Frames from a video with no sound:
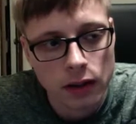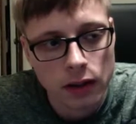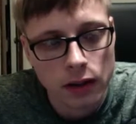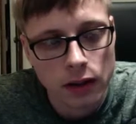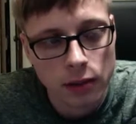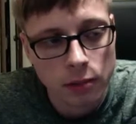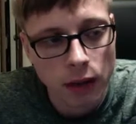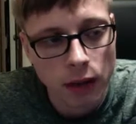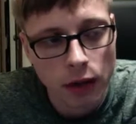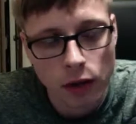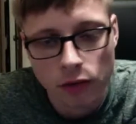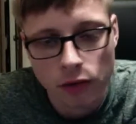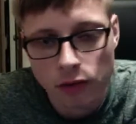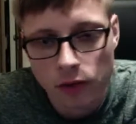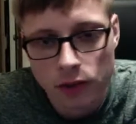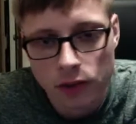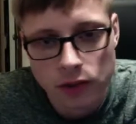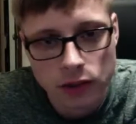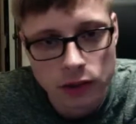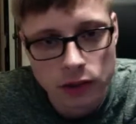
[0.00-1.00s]

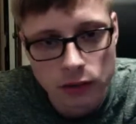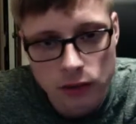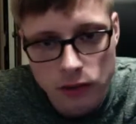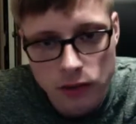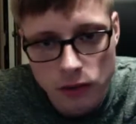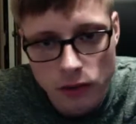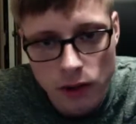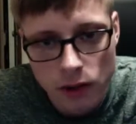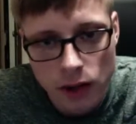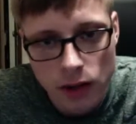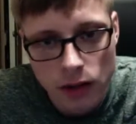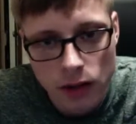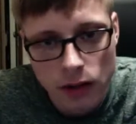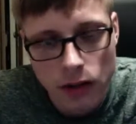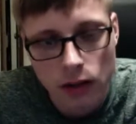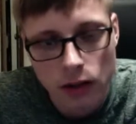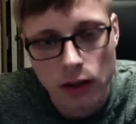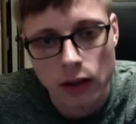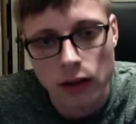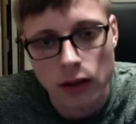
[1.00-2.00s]
Battlefront 2 is great.
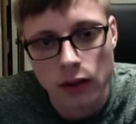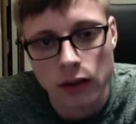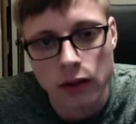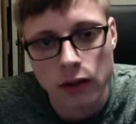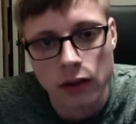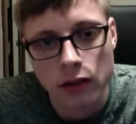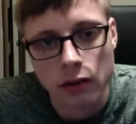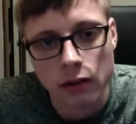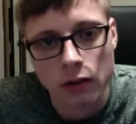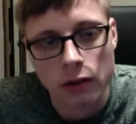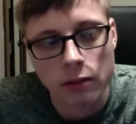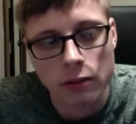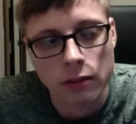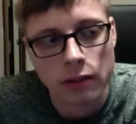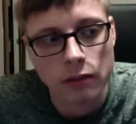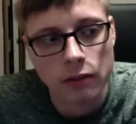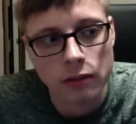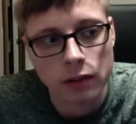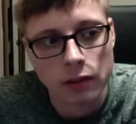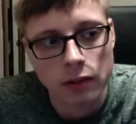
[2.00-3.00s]
You know, I
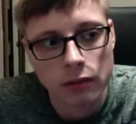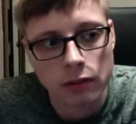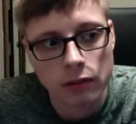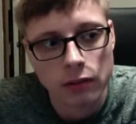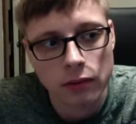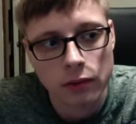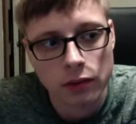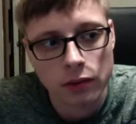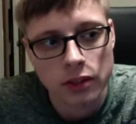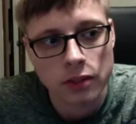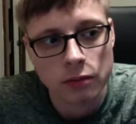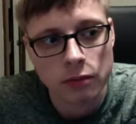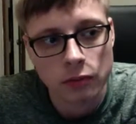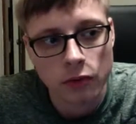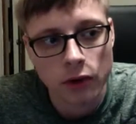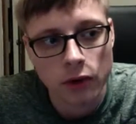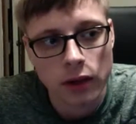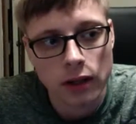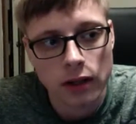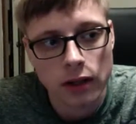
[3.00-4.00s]
mean, there's some
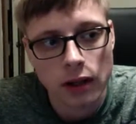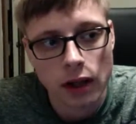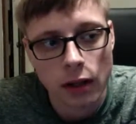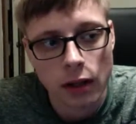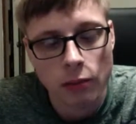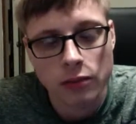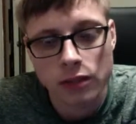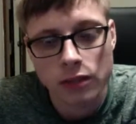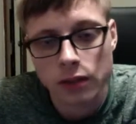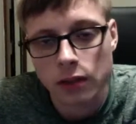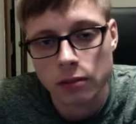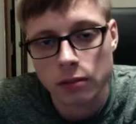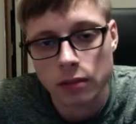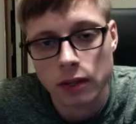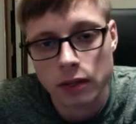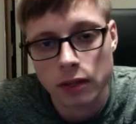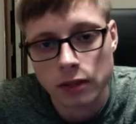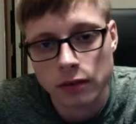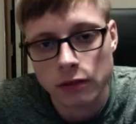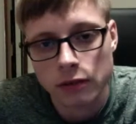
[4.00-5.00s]
great games on the
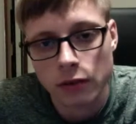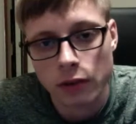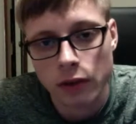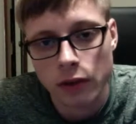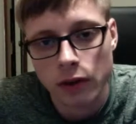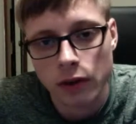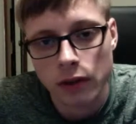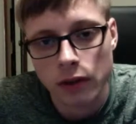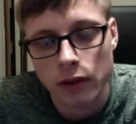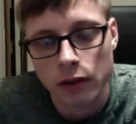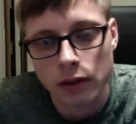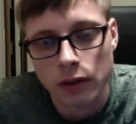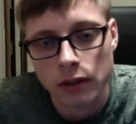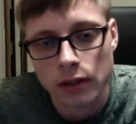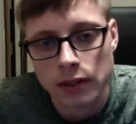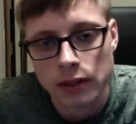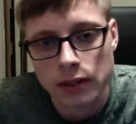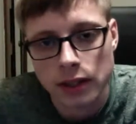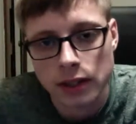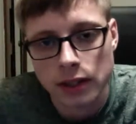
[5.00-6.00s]
PS4. You know,
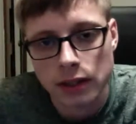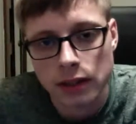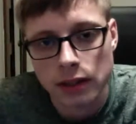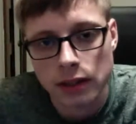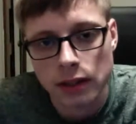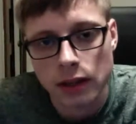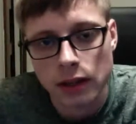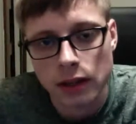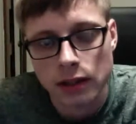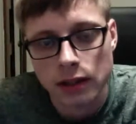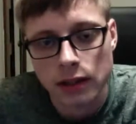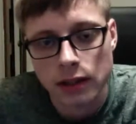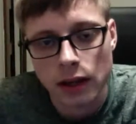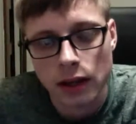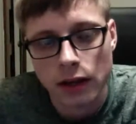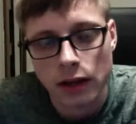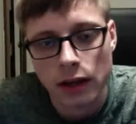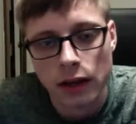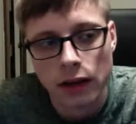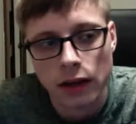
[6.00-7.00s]
I cannot
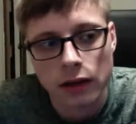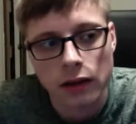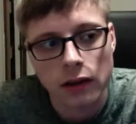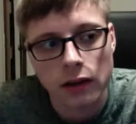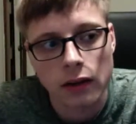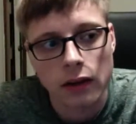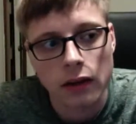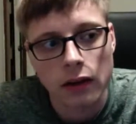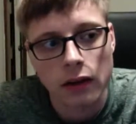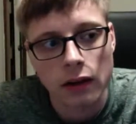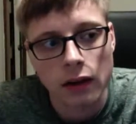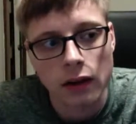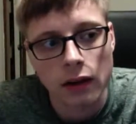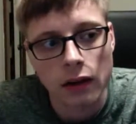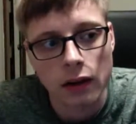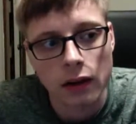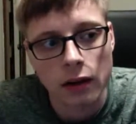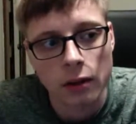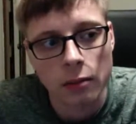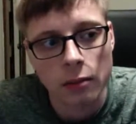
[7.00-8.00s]
deny
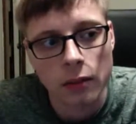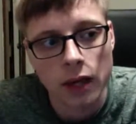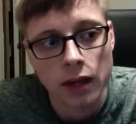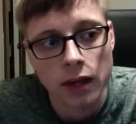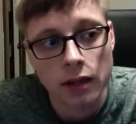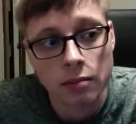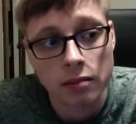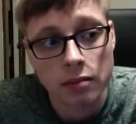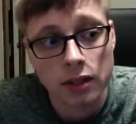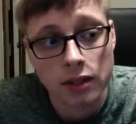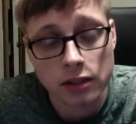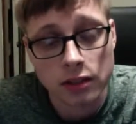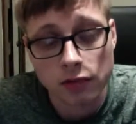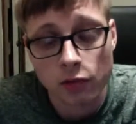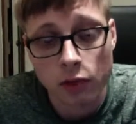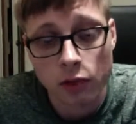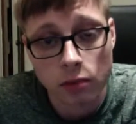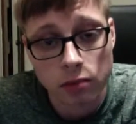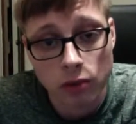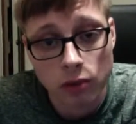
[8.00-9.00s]
that. And the
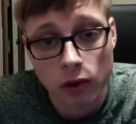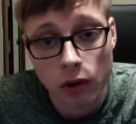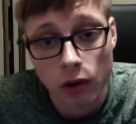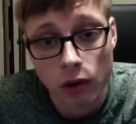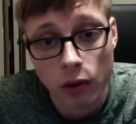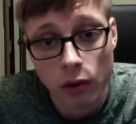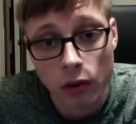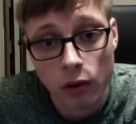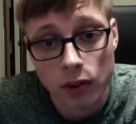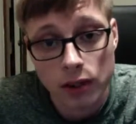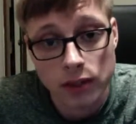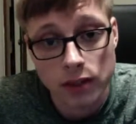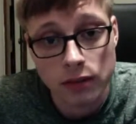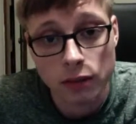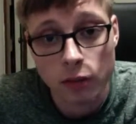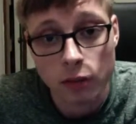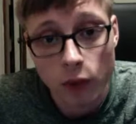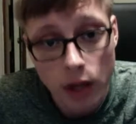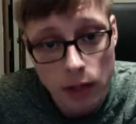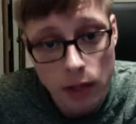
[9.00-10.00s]
PS4 Pro is
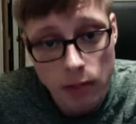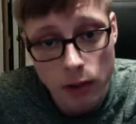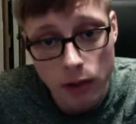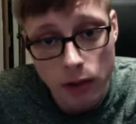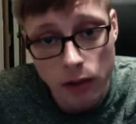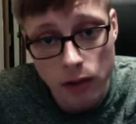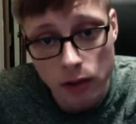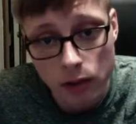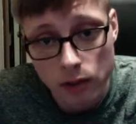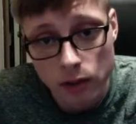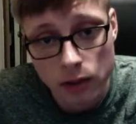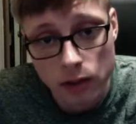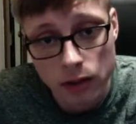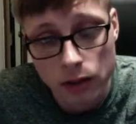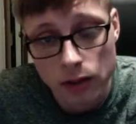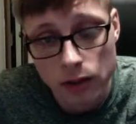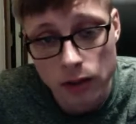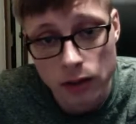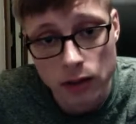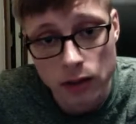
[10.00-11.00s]
way better
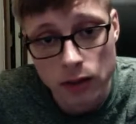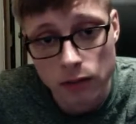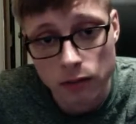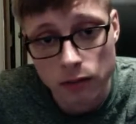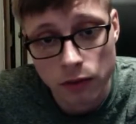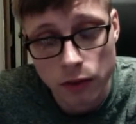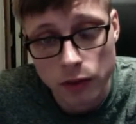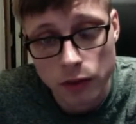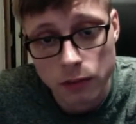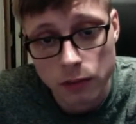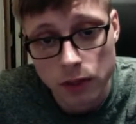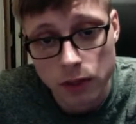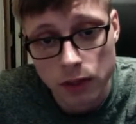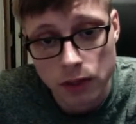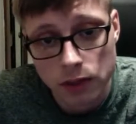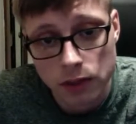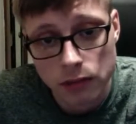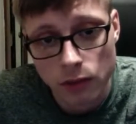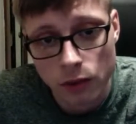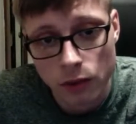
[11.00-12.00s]
than the first
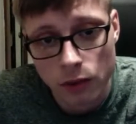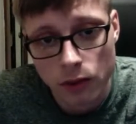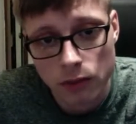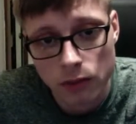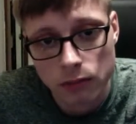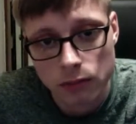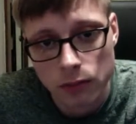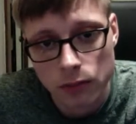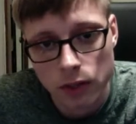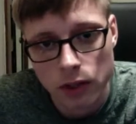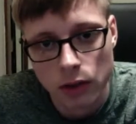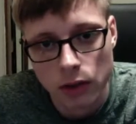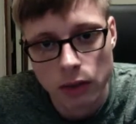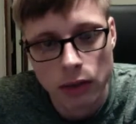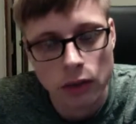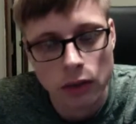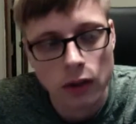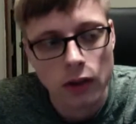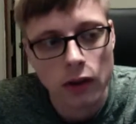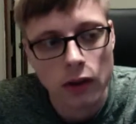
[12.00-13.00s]
PS4. You
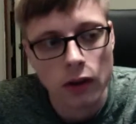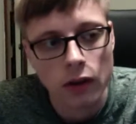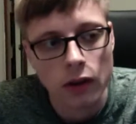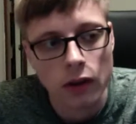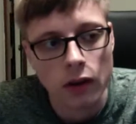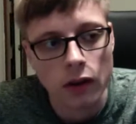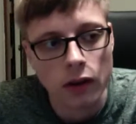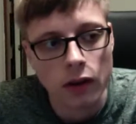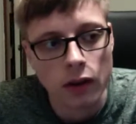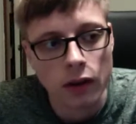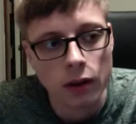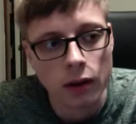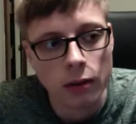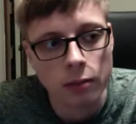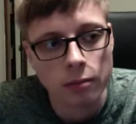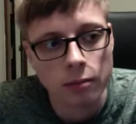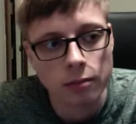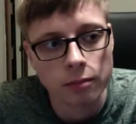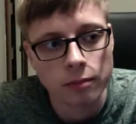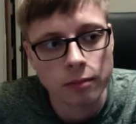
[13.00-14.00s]

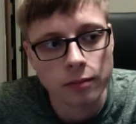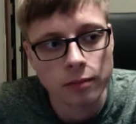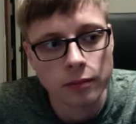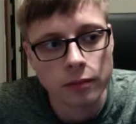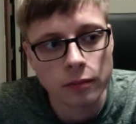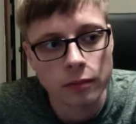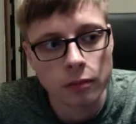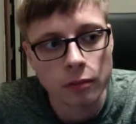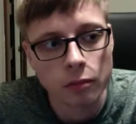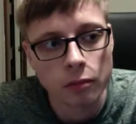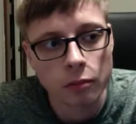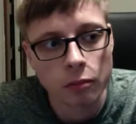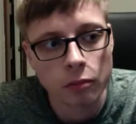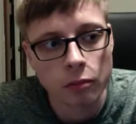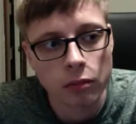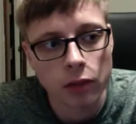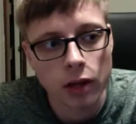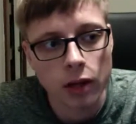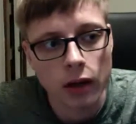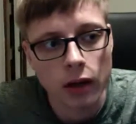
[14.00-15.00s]
know,
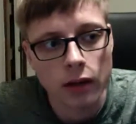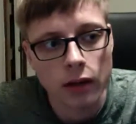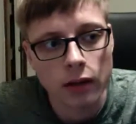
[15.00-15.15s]
but